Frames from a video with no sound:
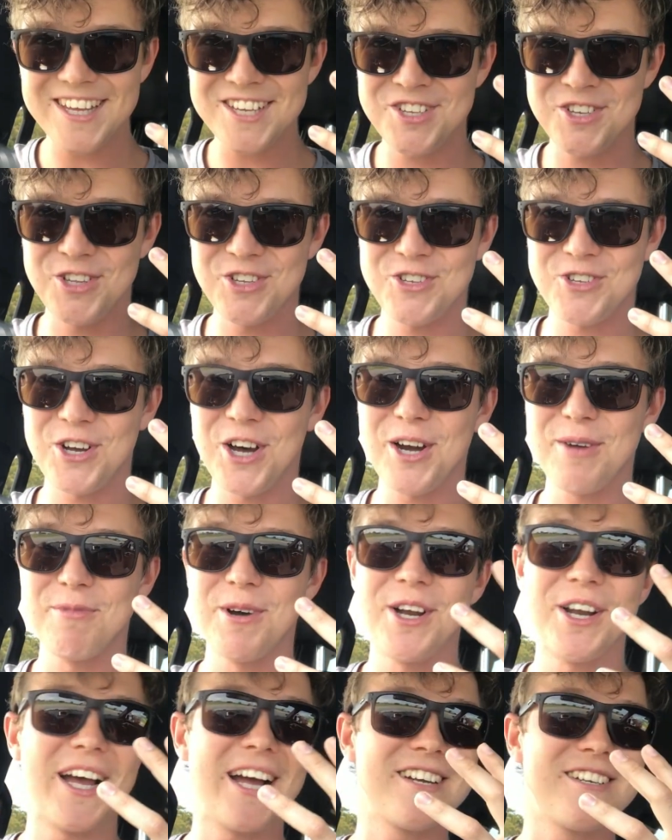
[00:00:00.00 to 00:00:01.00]
So the starter
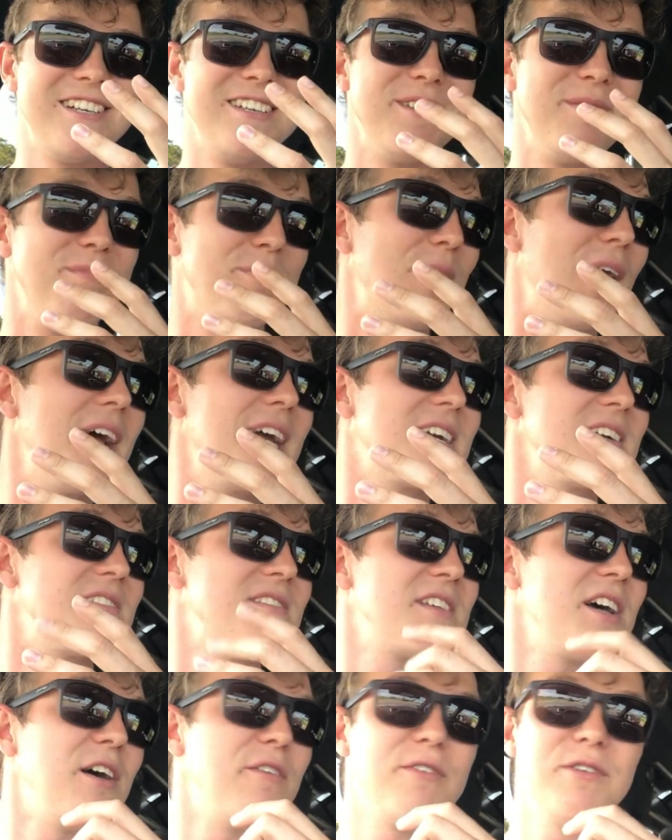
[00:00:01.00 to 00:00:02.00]
motor actually didn't break
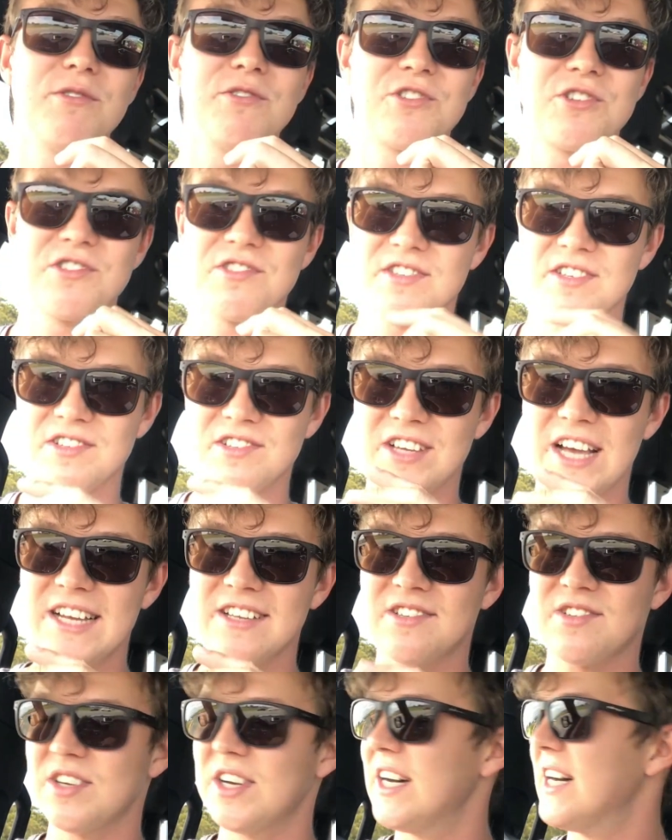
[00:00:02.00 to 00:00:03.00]
itself, it was just the
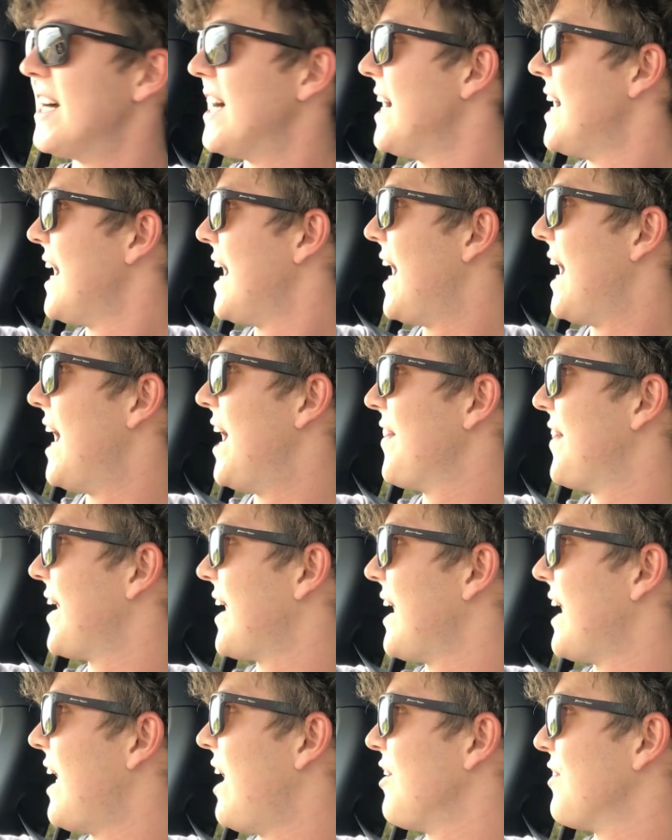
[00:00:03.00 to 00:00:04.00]
sensor
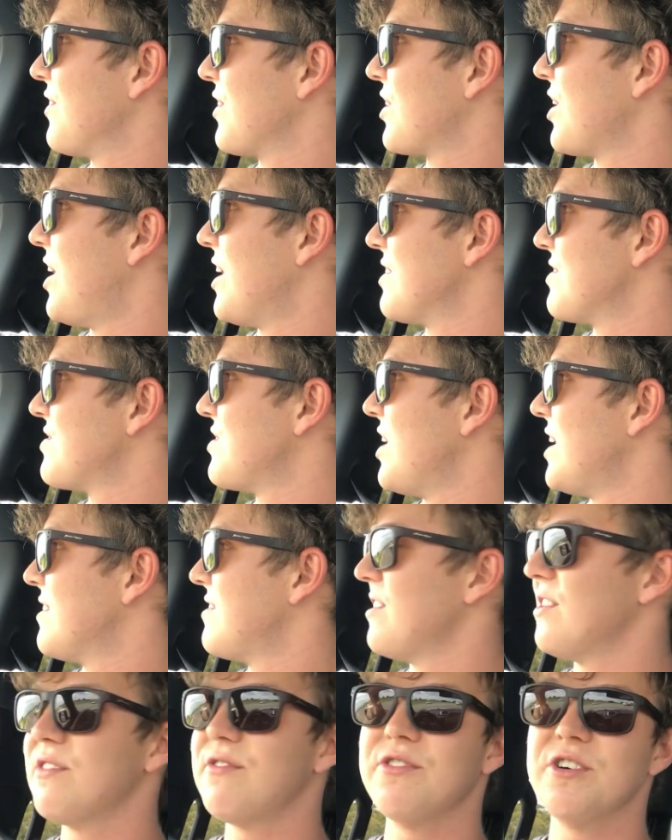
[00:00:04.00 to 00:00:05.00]
that allowed the car to
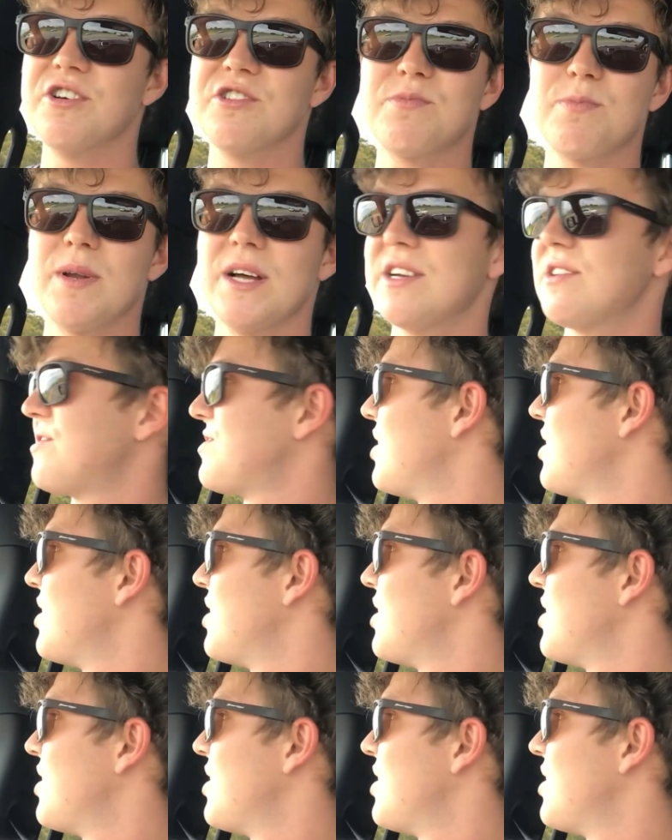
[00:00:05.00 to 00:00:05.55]
start in the first place.